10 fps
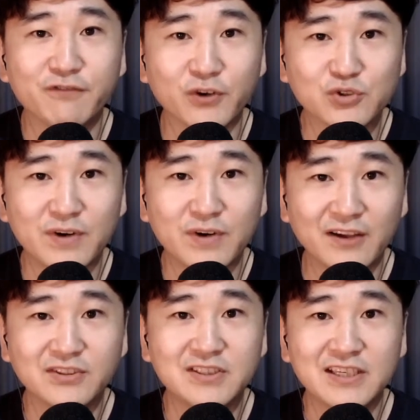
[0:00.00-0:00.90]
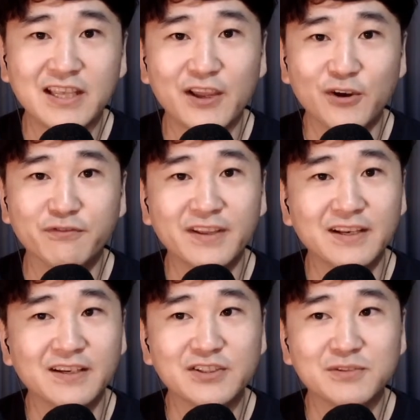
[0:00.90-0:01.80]
first round TKO
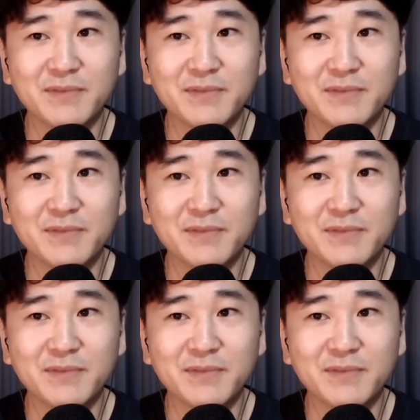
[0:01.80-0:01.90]
finish.